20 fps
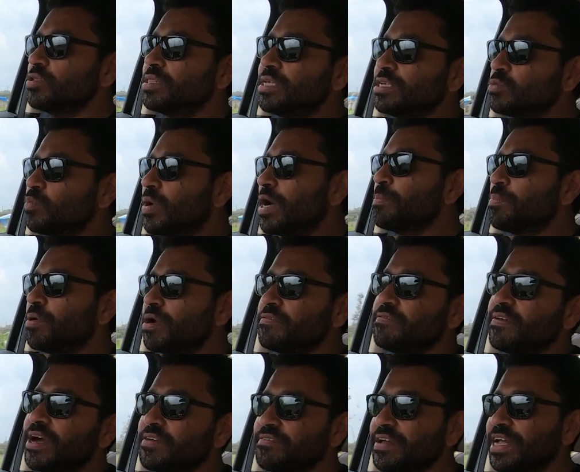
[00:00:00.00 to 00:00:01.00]
this
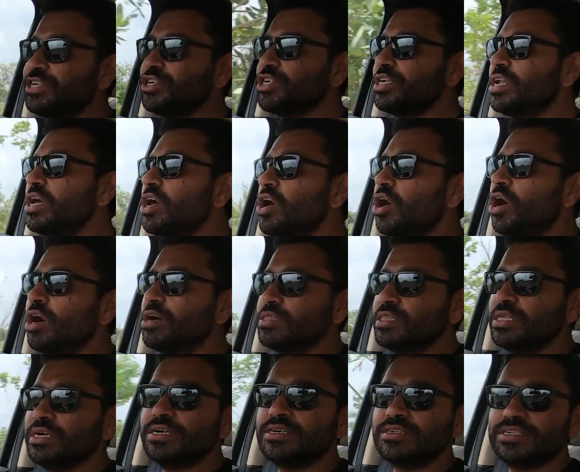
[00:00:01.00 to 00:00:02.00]
1.5 engine on
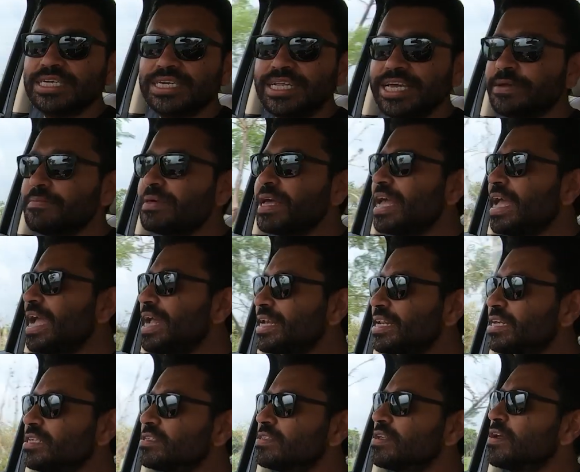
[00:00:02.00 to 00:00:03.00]
the City, it
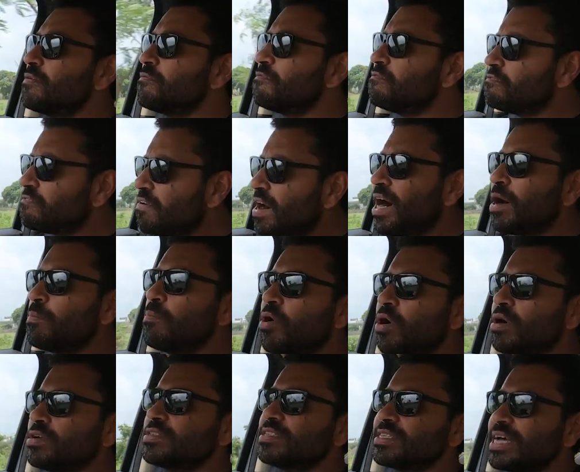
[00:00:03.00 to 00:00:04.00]
is far
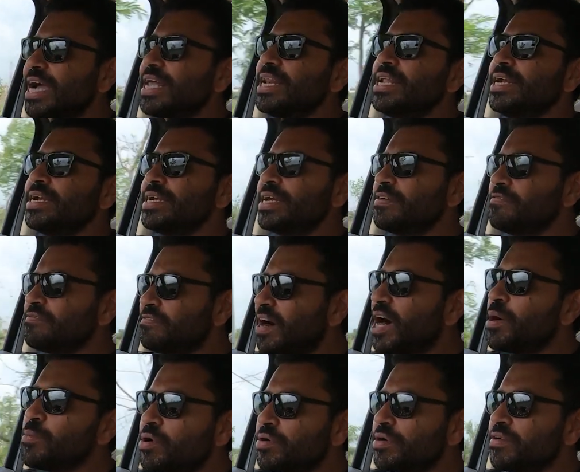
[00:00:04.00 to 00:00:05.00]
more silent and
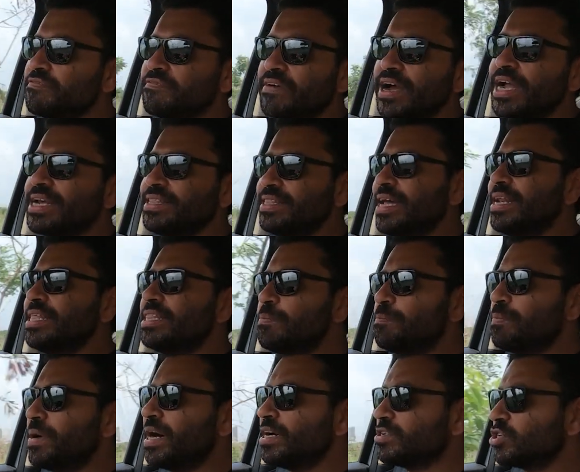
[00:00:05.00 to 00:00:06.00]
far more refined than in the
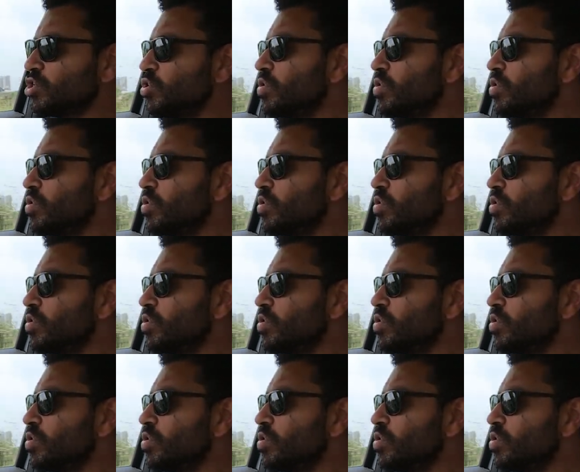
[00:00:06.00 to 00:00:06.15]
past.